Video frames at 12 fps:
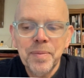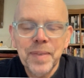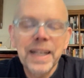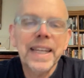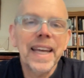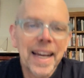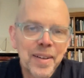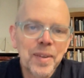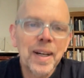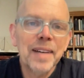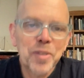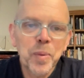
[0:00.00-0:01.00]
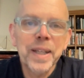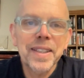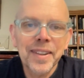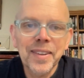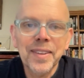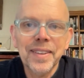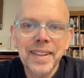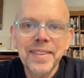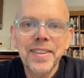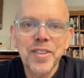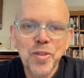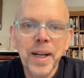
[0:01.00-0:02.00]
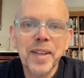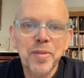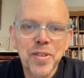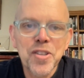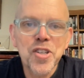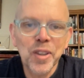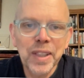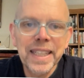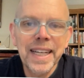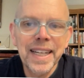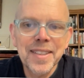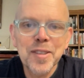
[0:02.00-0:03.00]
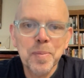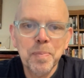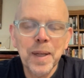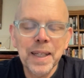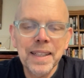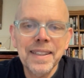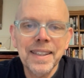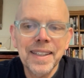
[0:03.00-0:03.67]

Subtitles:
Again, I have to wait till the strike officially ends, but